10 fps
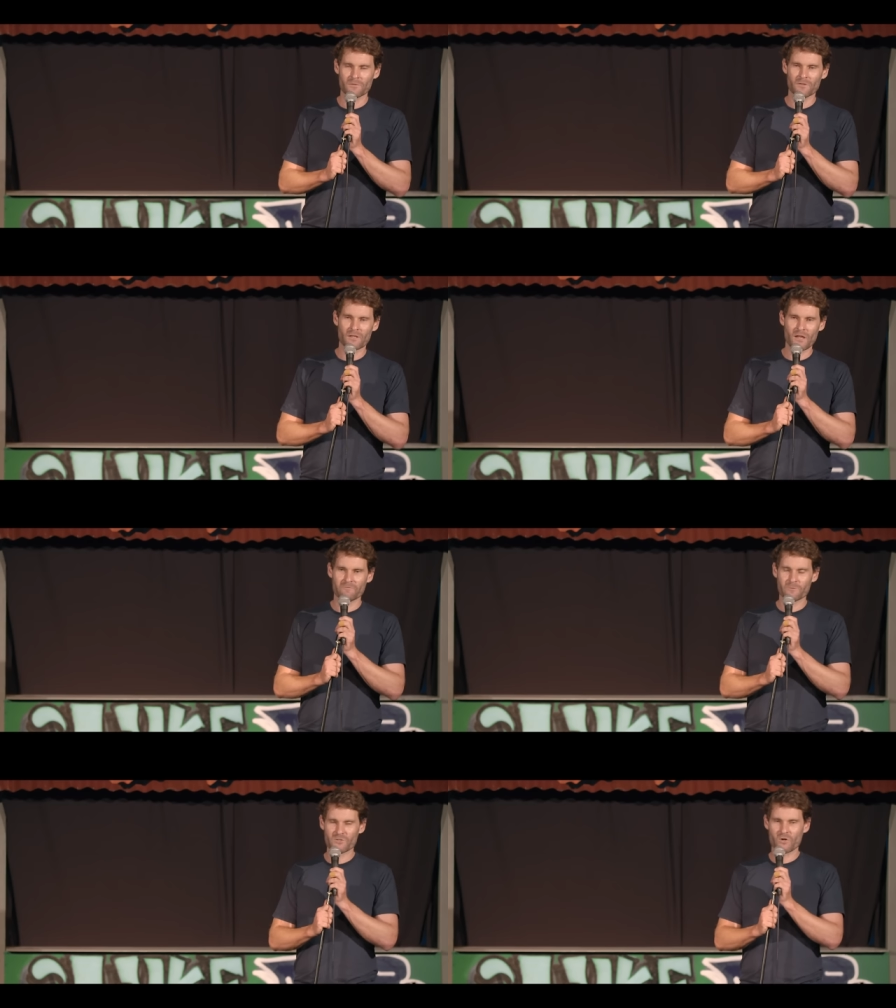you get
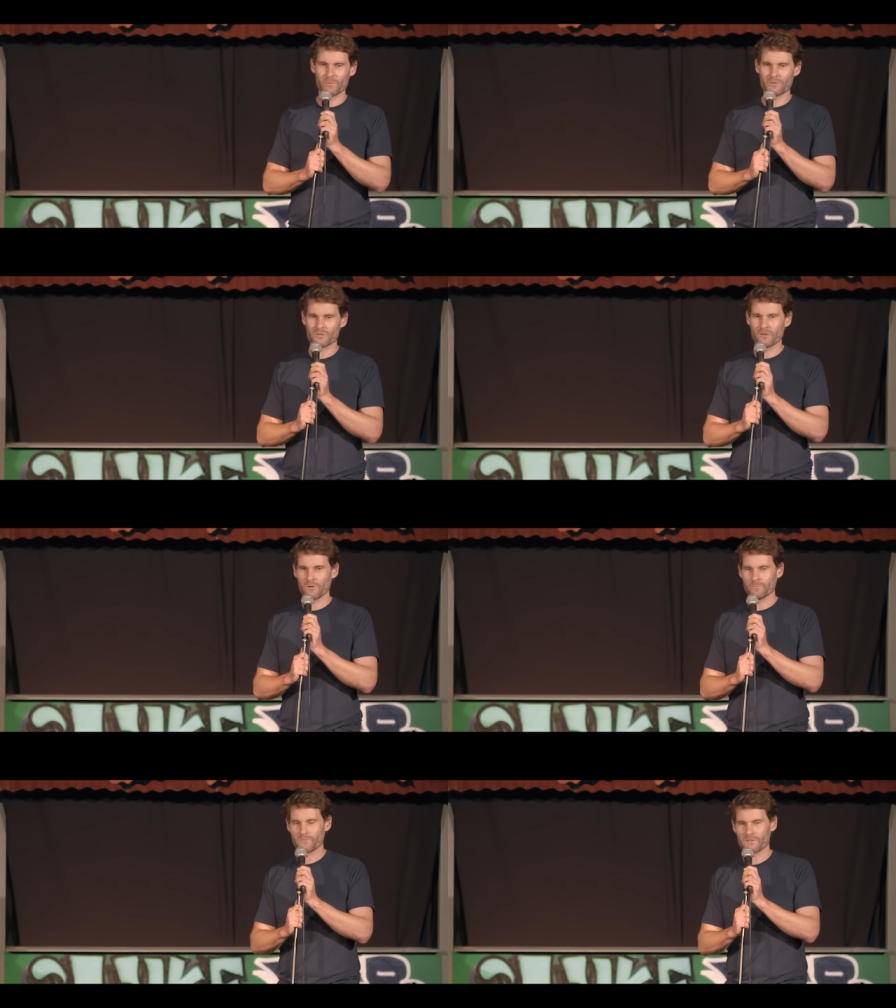from time to
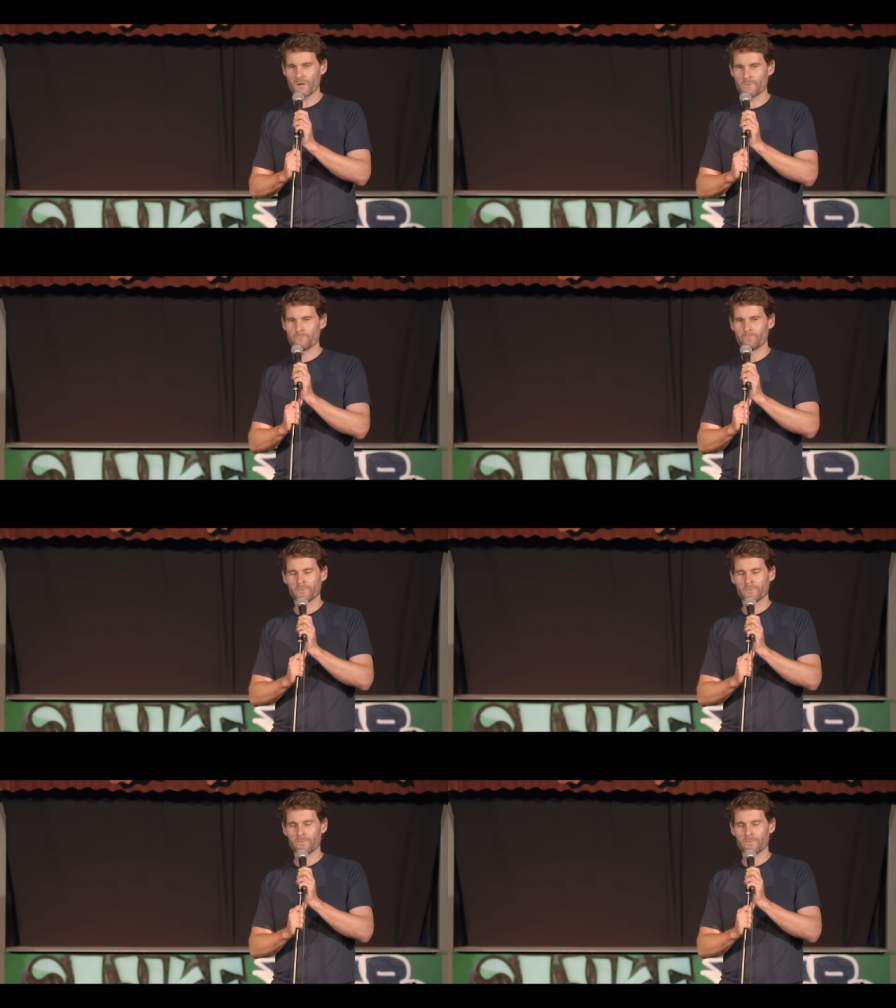time. So.